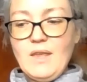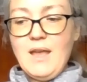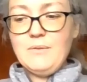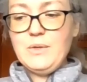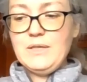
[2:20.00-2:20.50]

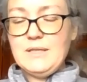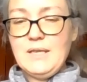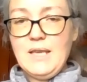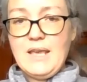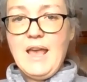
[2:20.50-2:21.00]
And we'll
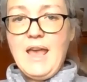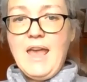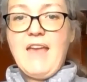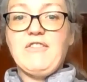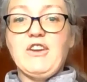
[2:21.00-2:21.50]
see
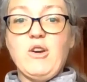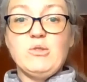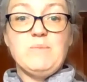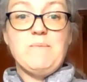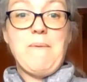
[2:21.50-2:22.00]
if it
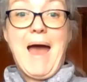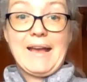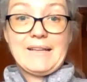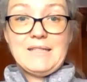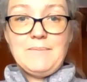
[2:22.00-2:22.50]
goes
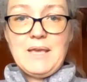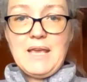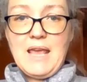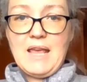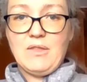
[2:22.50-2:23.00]
back to
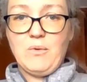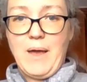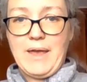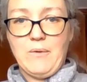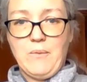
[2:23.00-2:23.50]
being the
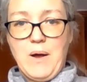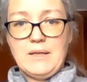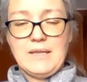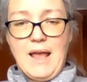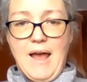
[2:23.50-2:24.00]
way it
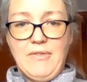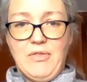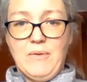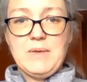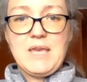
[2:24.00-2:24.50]
was at
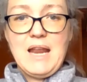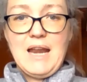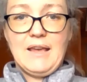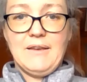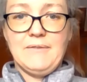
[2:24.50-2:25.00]
the
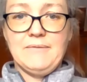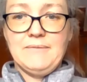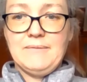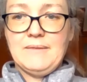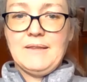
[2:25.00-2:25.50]
beginning.
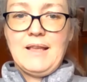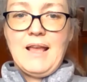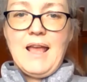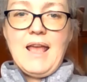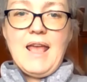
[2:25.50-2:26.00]

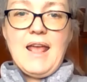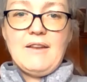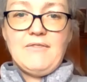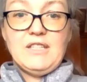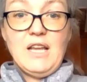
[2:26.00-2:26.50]
And
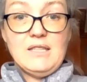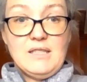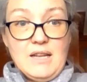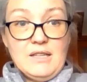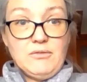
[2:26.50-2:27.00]
if it does,
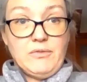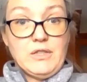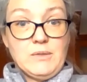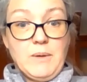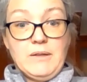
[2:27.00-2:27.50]
then it's
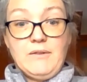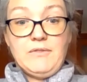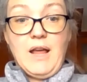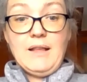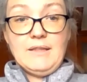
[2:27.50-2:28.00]
reversible. And if
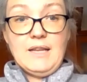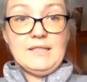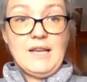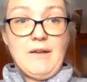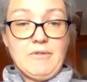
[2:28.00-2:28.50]
not, then
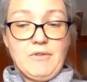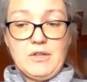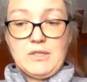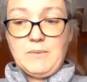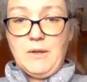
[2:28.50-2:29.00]
it's not
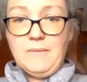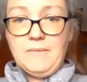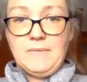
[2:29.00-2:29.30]
reversible.